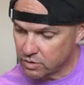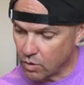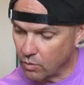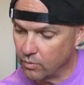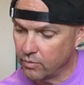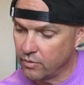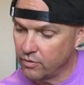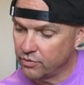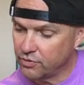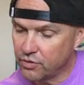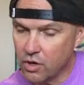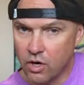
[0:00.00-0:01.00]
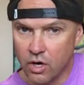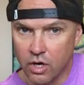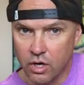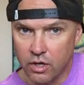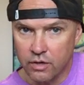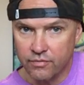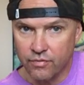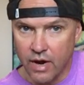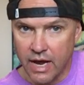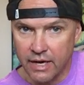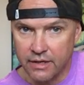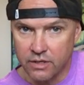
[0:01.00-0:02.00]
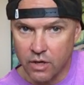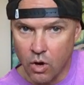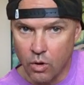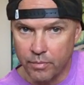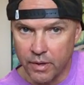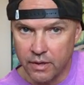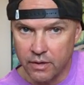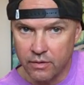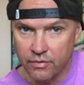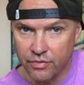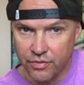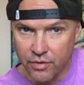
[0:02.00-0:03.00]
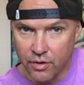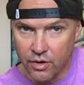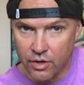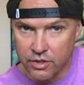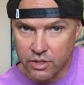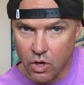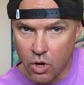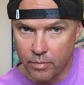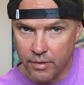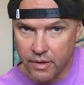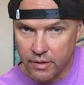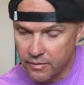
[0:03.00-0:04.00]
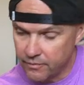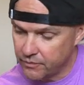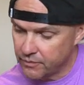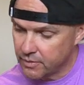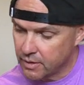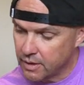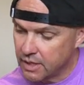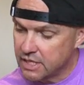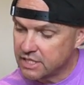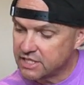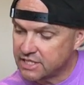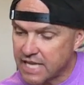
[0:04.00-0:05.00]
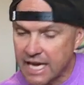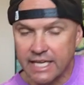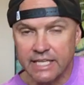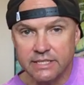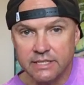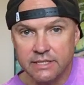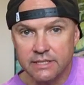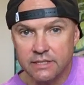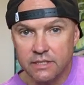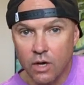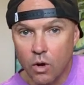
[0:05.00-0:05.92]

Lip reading: So 3rd fret to open, 3rd to open, 2nd to